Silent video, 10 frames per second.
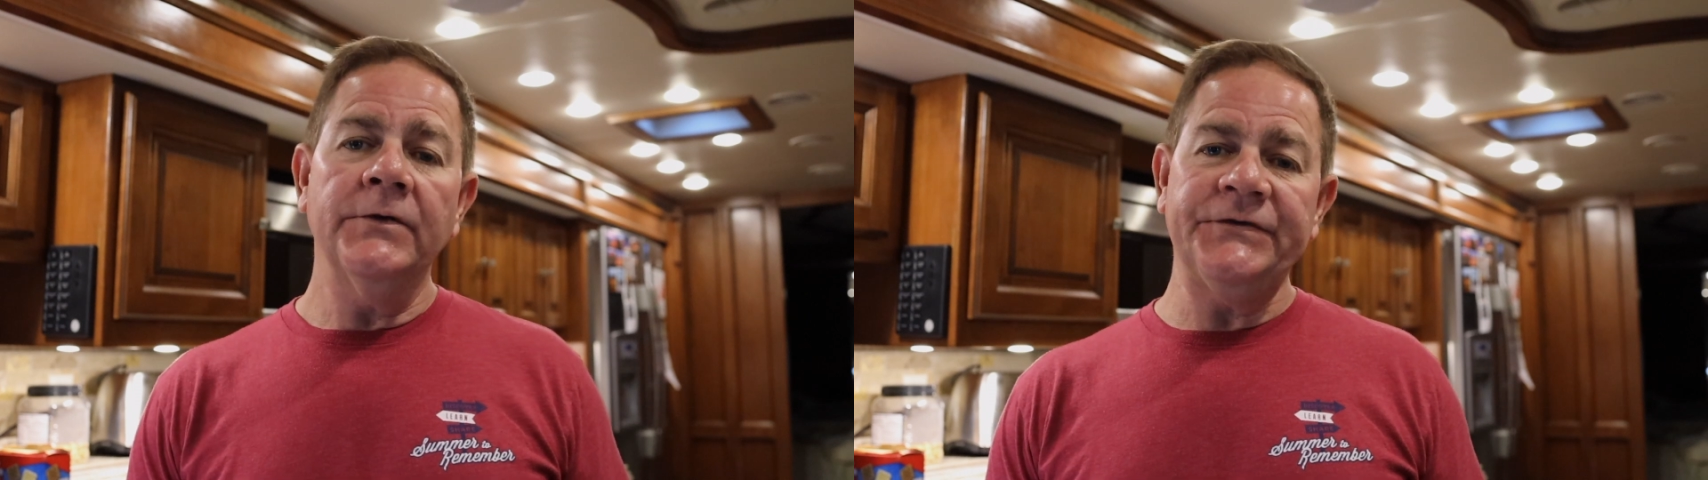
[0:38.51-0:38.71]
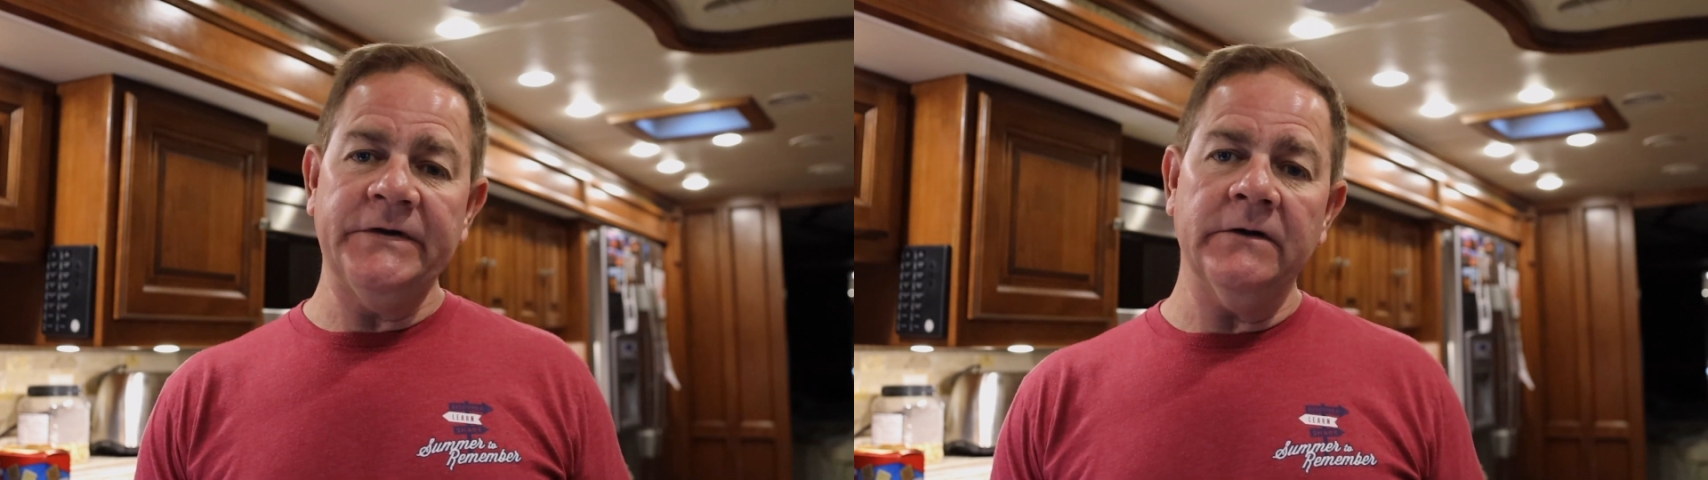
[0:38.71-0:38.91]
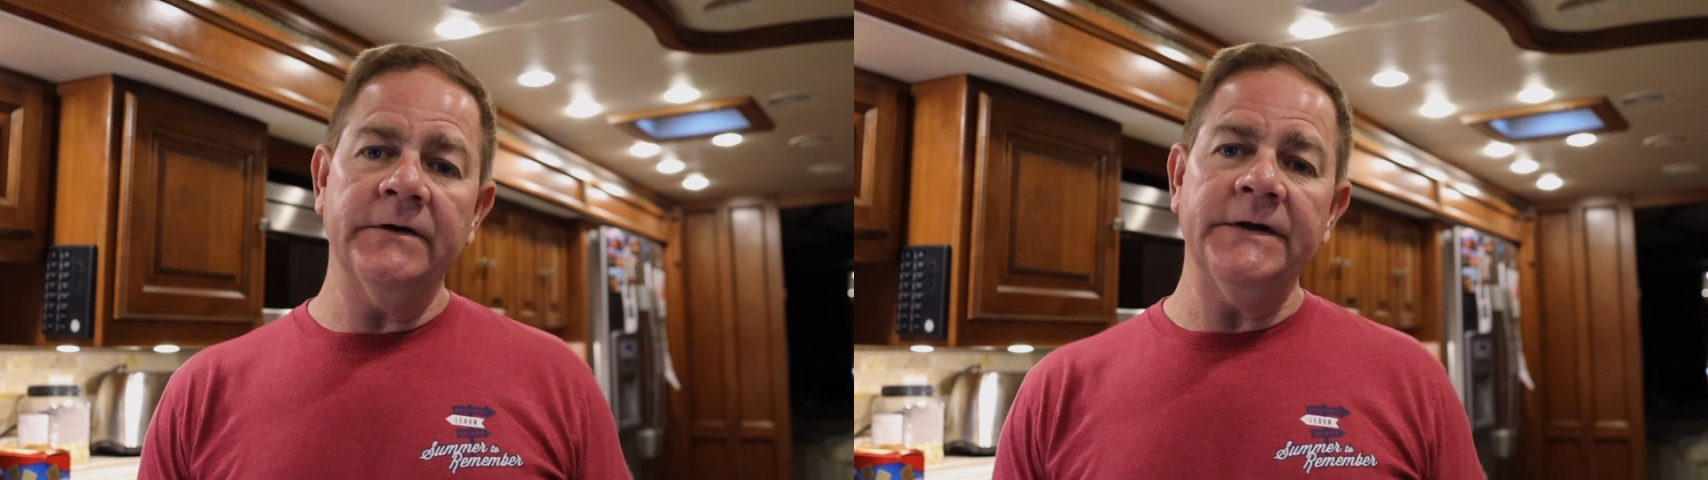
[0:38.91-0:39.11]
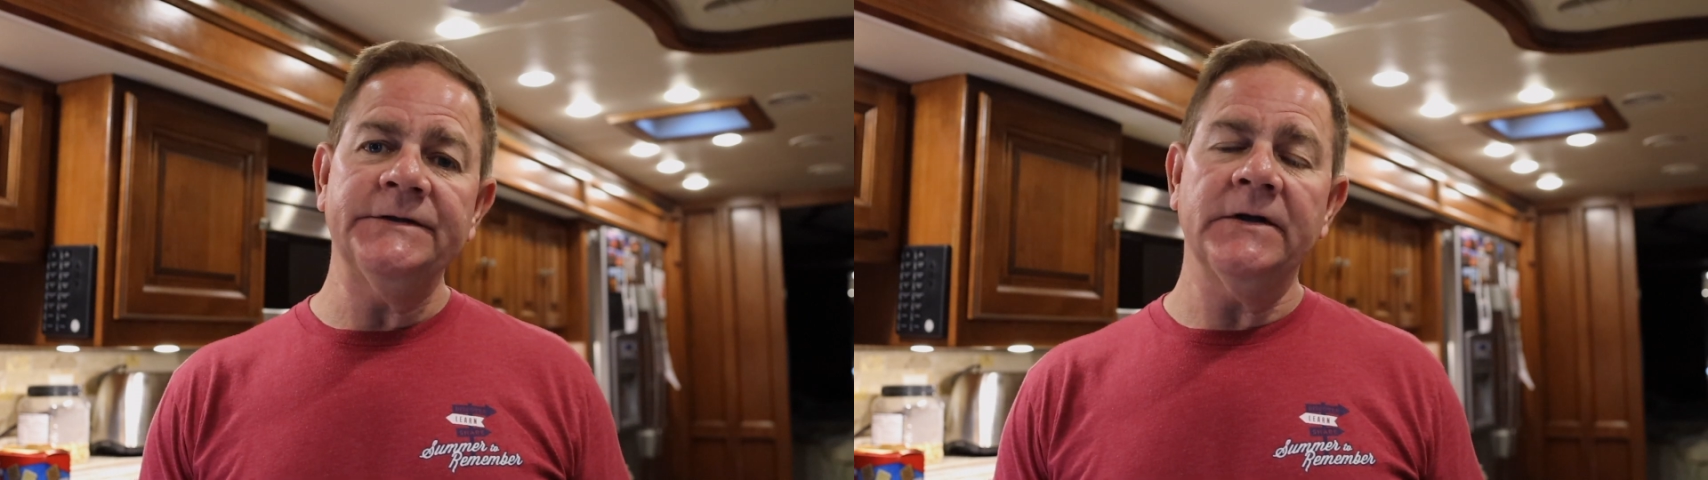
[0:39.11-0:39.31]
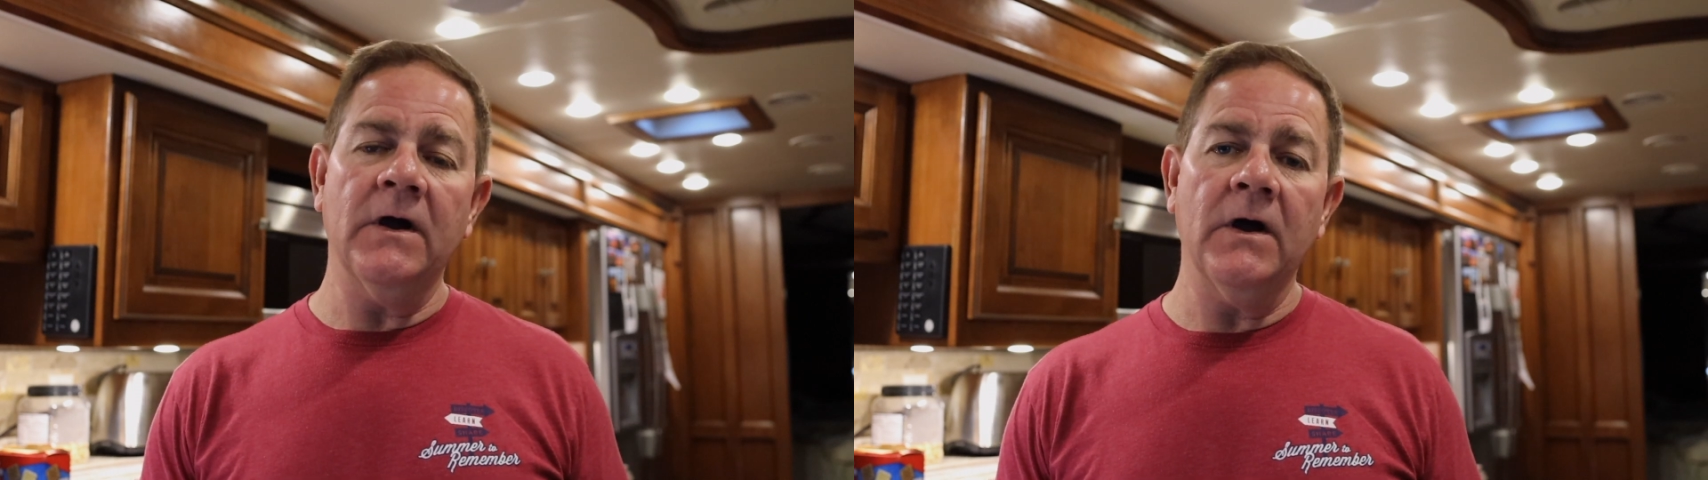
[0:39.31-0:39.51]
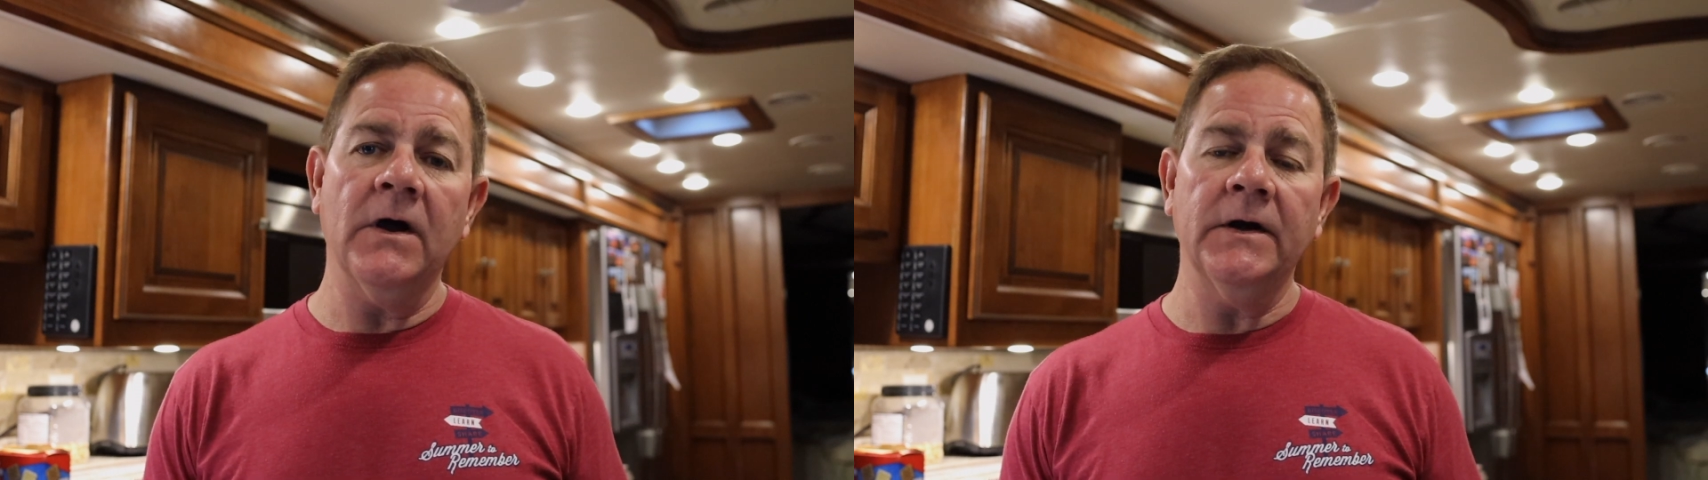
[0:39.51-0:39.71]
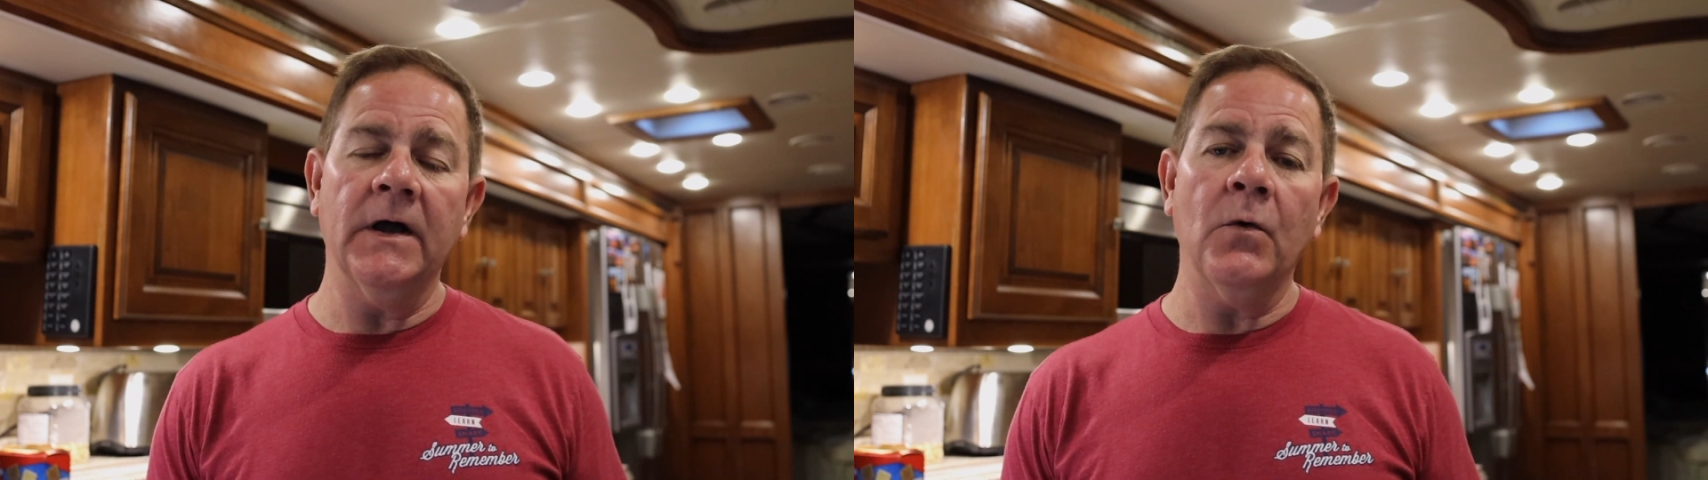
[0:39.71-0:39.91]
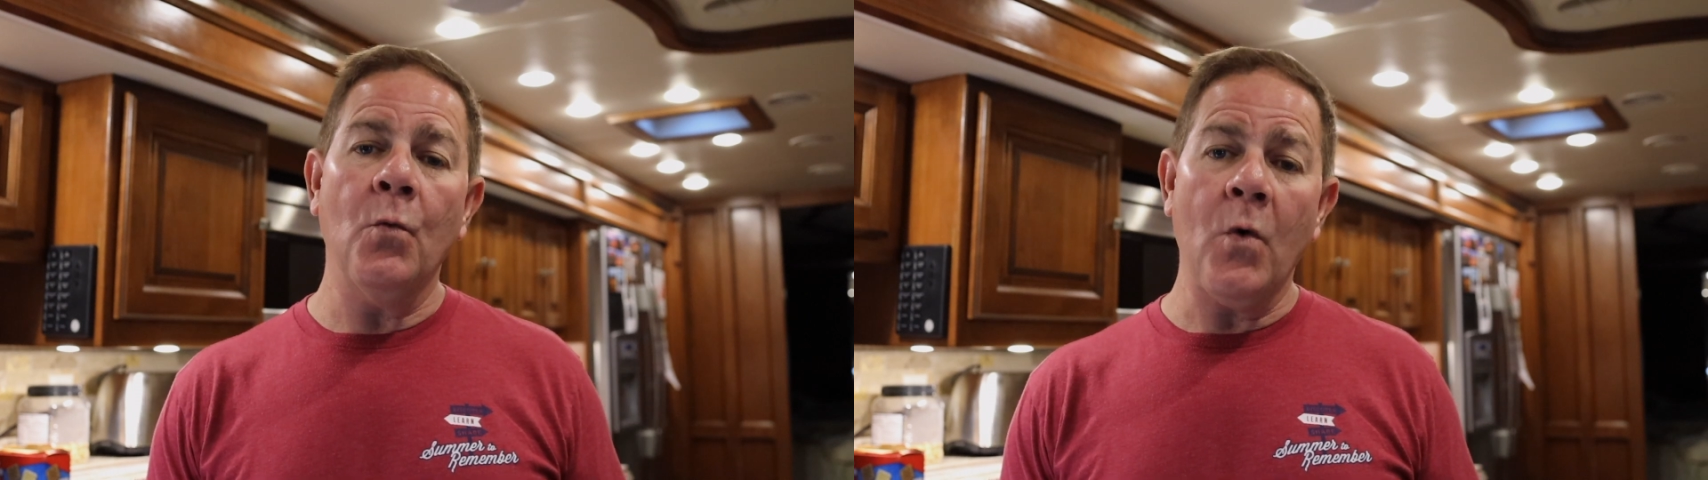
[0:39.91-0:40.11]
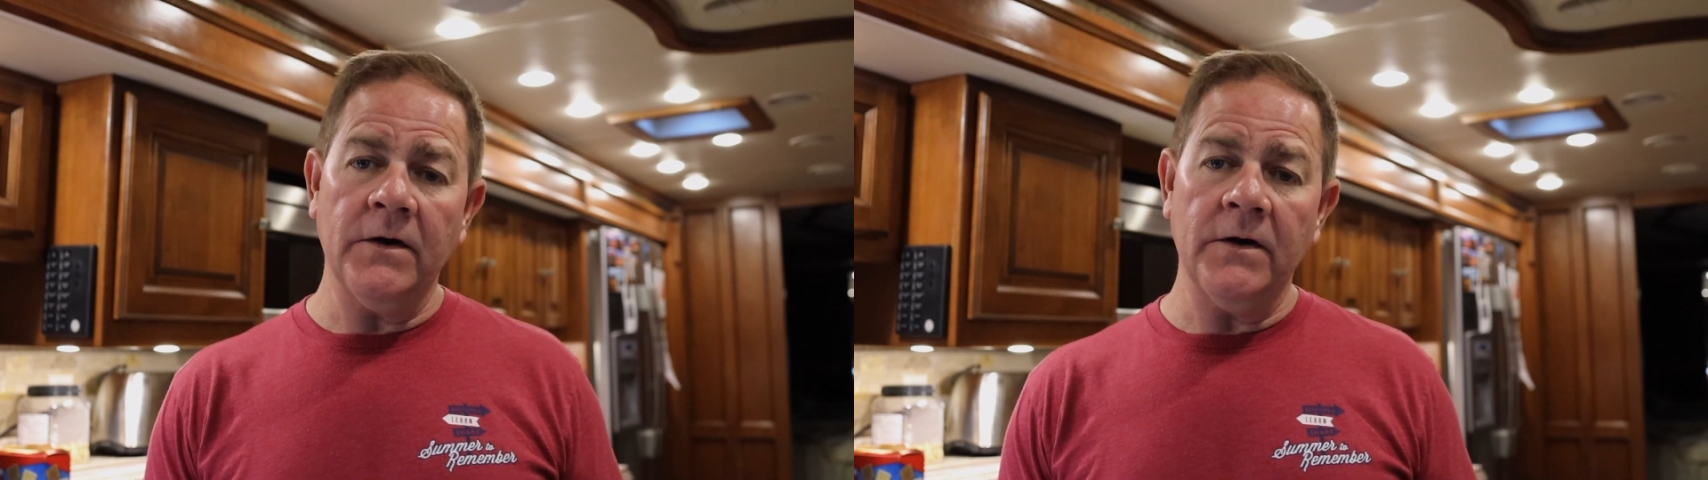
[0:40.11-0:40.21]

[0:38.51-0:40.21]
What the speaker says: series on